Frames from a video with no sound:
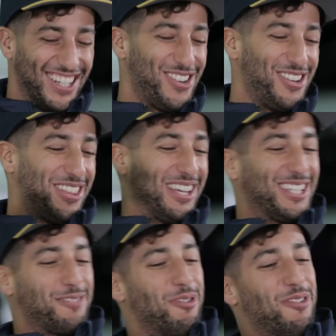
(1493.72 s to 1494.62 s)
Who do you think
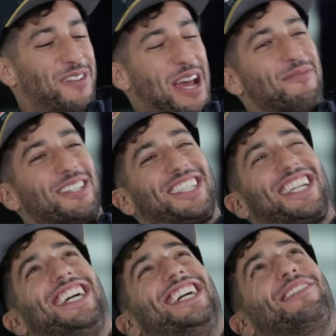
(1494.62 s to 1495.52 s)
is more
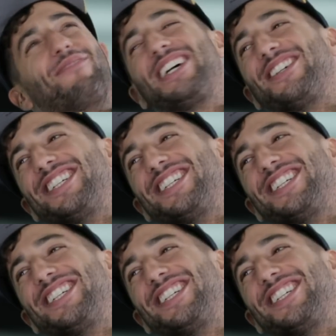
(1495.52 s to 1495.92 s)
famous, me or